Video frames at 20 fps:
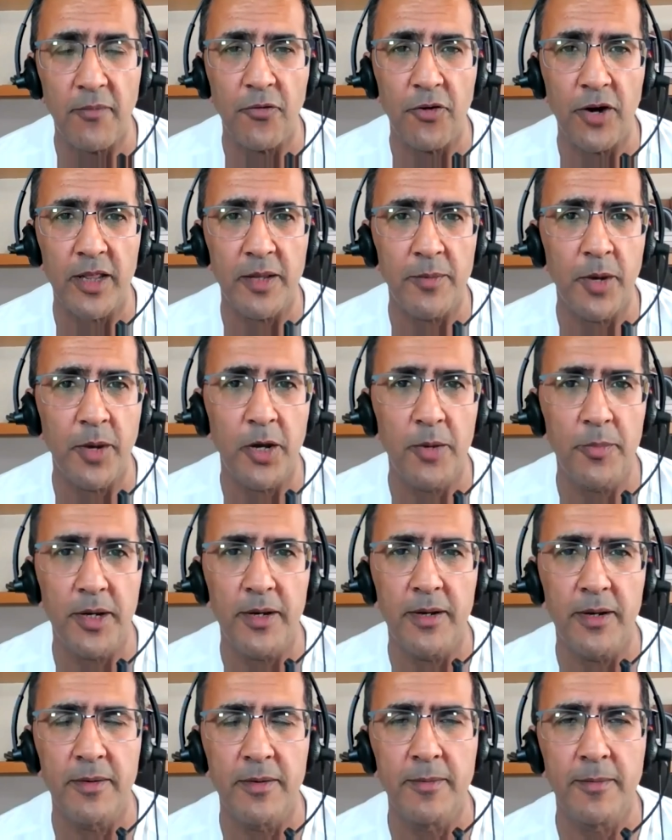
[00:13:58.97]
for at the moment.
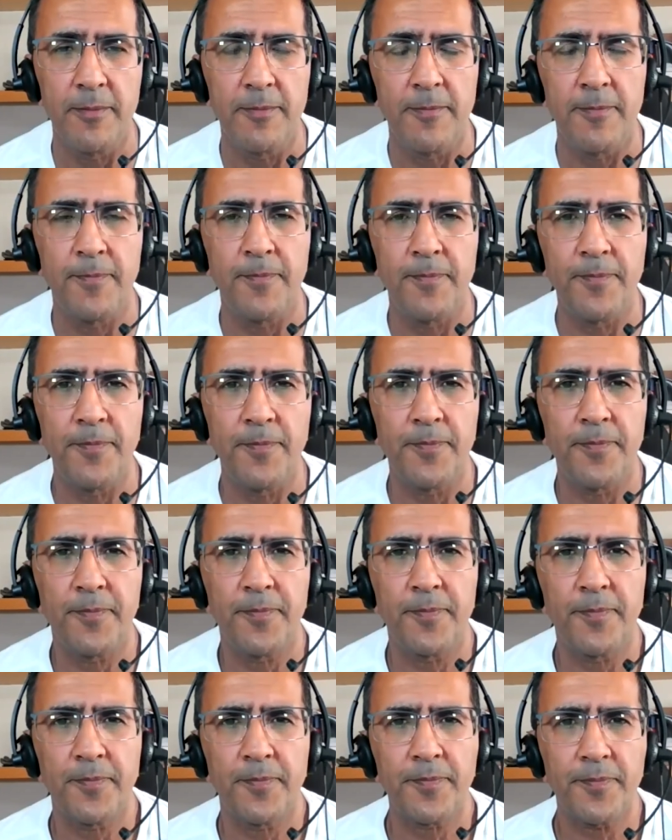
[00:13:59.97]

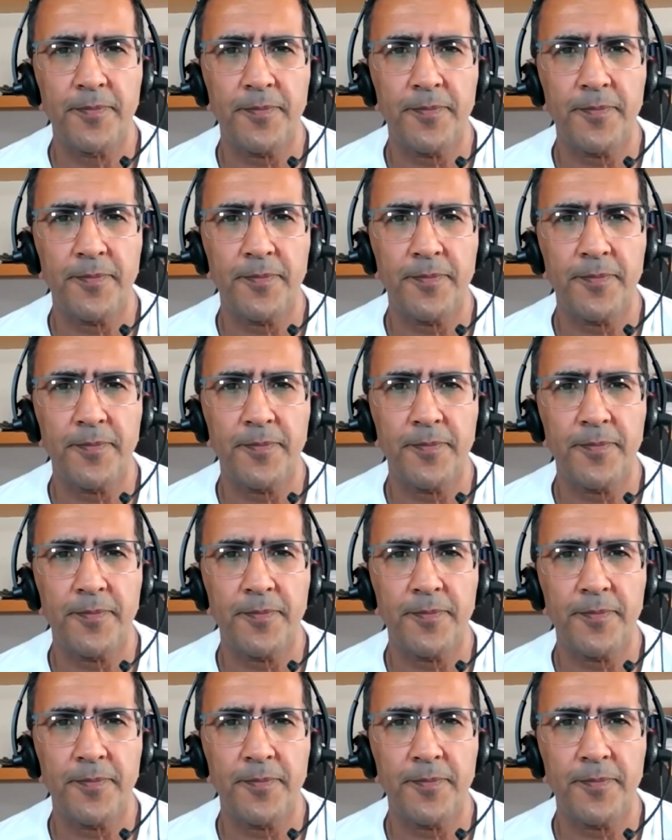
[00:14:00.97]
So I